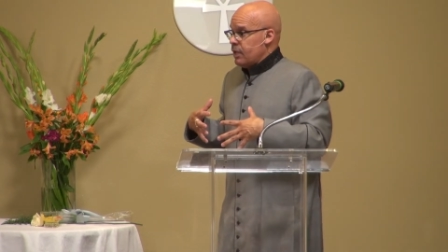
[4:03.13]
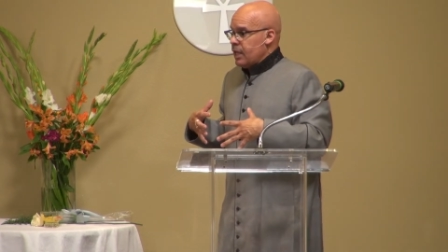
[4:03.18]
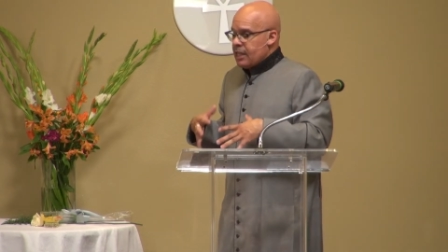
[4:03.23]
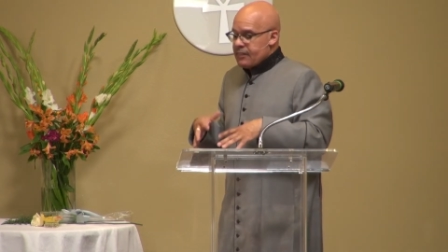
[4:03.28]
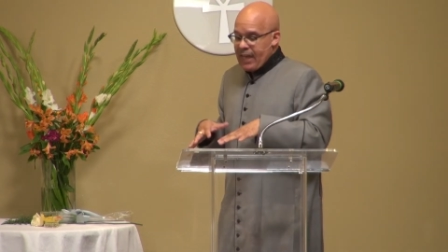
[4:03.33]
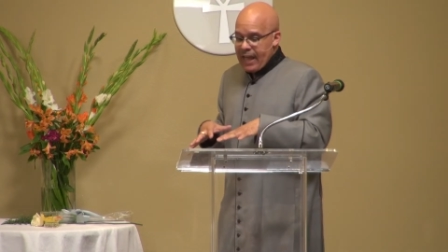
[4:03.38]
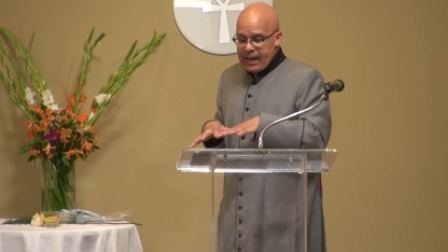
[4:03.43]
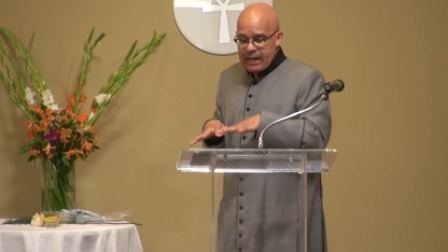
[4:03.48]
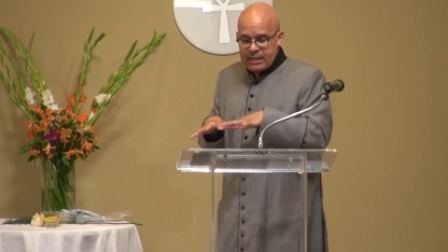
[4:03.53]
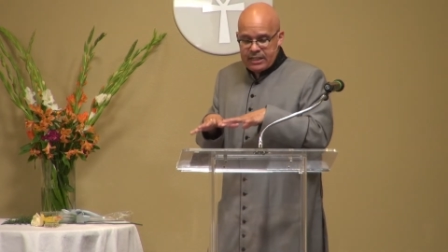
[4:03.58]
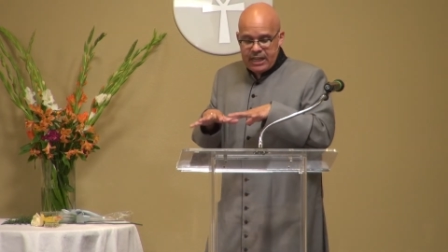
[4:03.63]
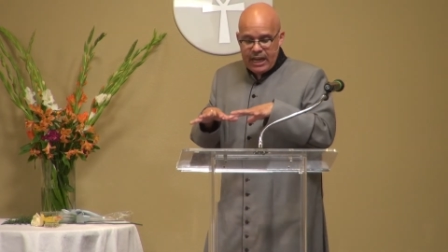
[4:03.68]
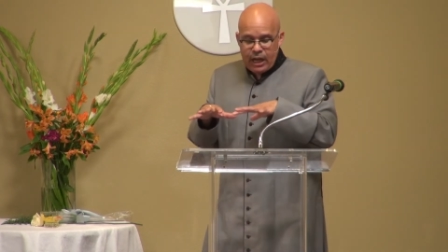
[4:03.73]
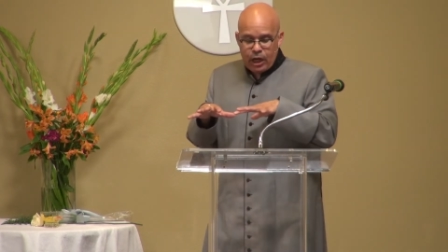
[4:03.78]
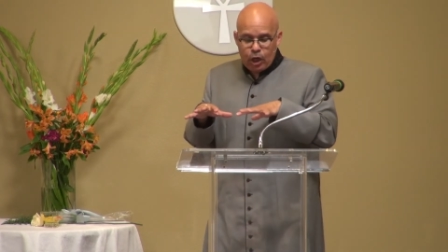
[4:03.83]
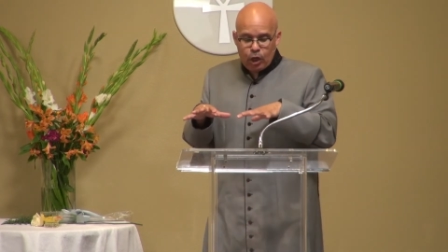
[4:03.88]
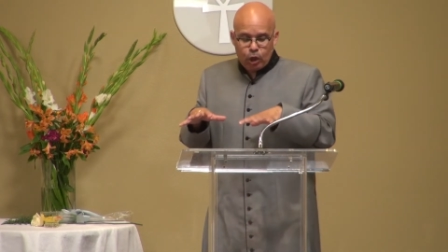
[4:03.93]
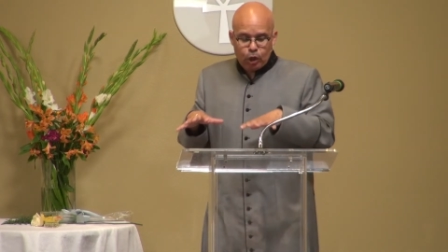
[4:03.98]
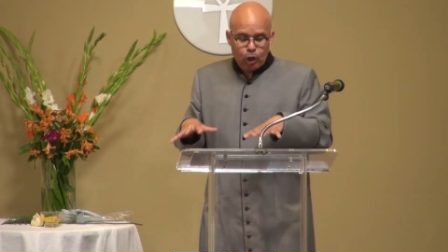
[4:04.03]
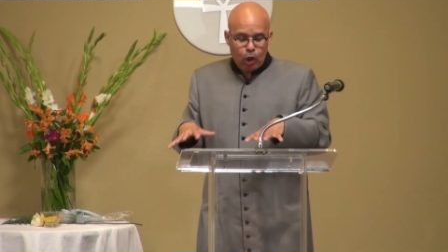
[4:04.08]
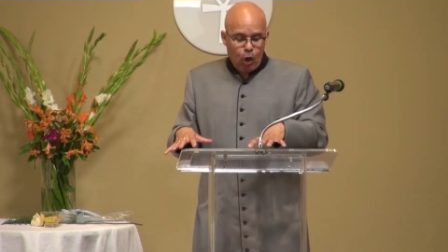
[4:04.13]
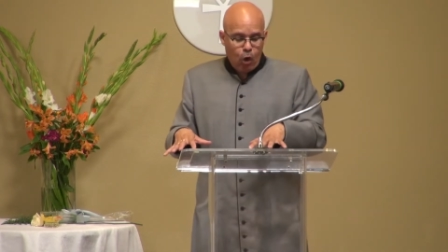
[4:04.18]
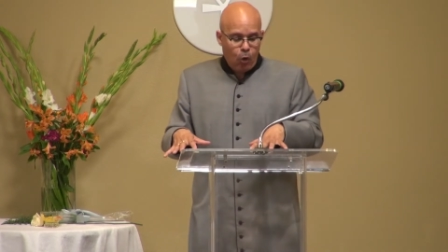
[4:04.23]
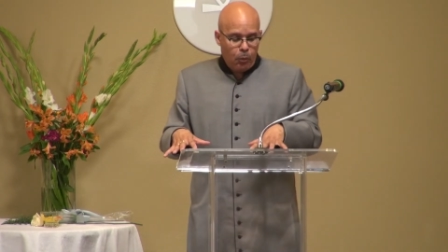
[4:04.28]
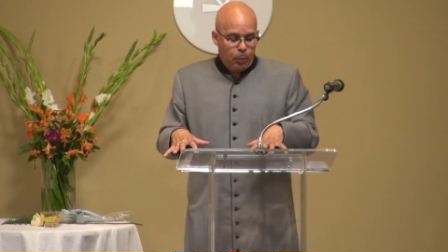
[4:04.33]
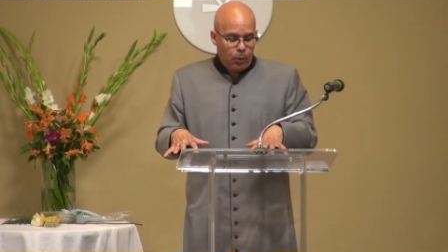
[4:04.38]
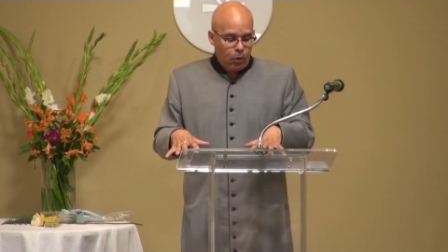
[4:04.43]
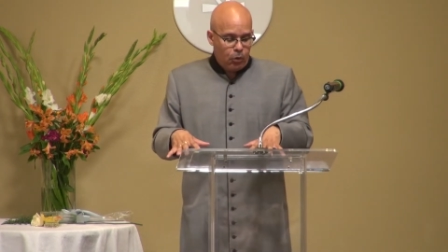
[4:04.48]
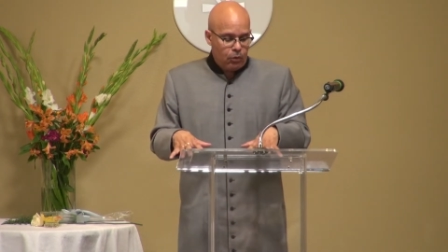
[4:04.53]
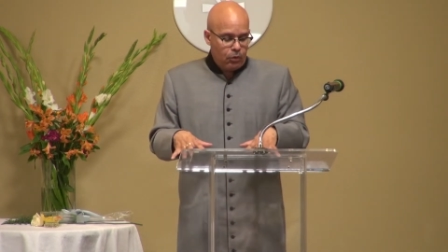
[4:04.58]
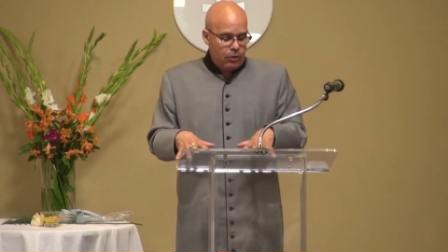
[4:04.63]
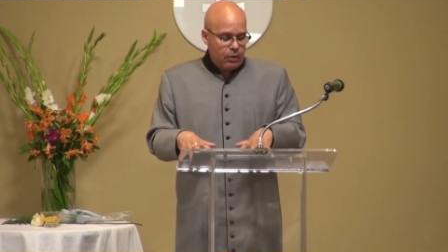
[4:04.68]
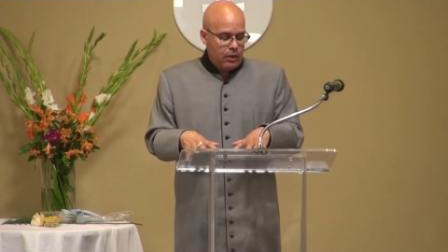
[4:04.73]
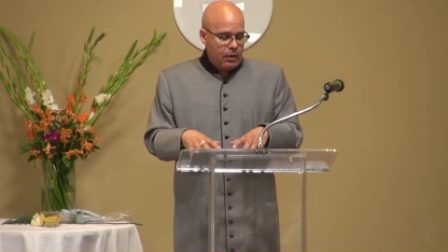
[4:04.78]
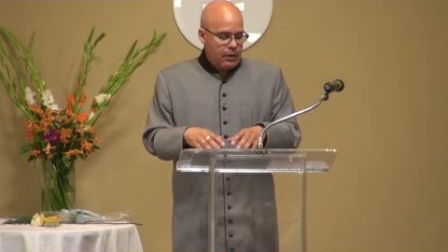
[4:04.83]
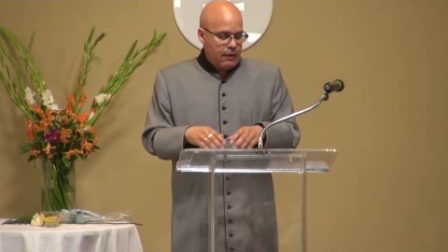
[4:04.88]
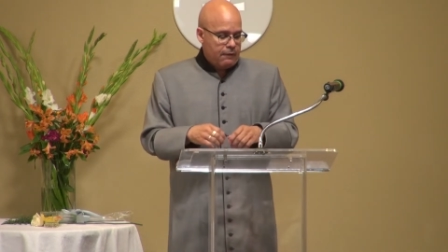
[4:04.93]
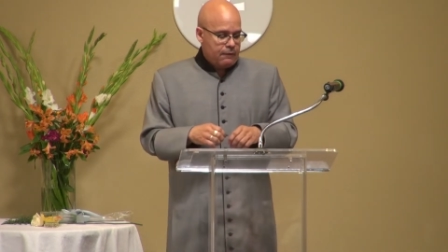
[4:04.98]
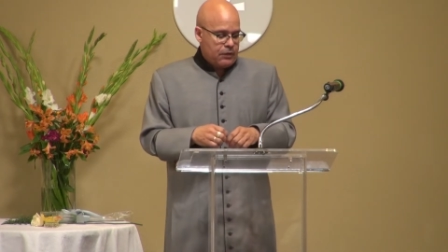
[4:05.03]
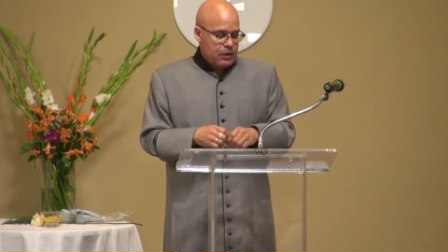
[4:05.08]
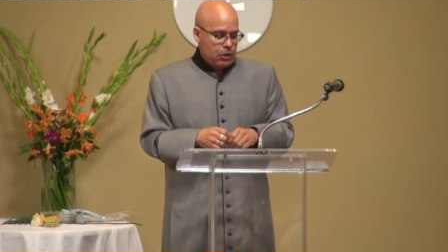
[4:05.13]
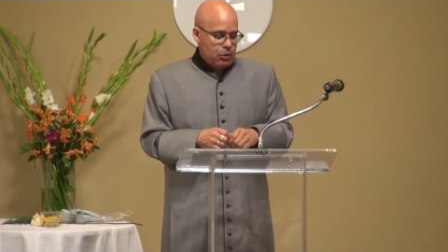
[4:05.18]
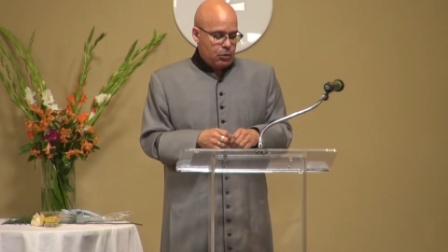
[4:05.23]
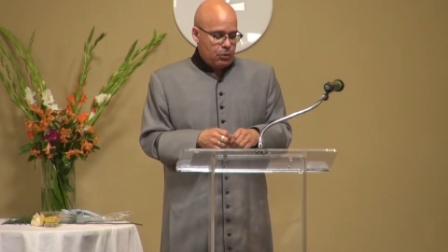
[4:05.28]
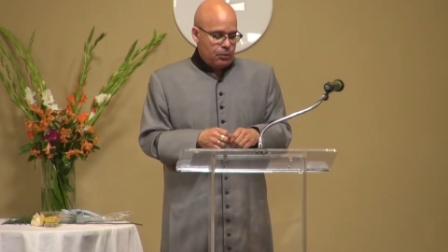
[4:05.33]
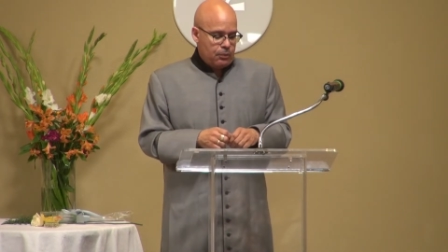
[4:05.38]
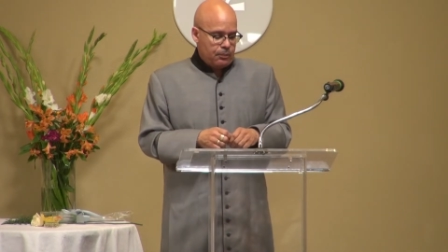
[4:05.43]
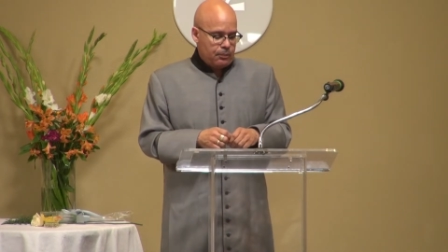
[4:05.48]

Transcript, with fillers: That is a global view.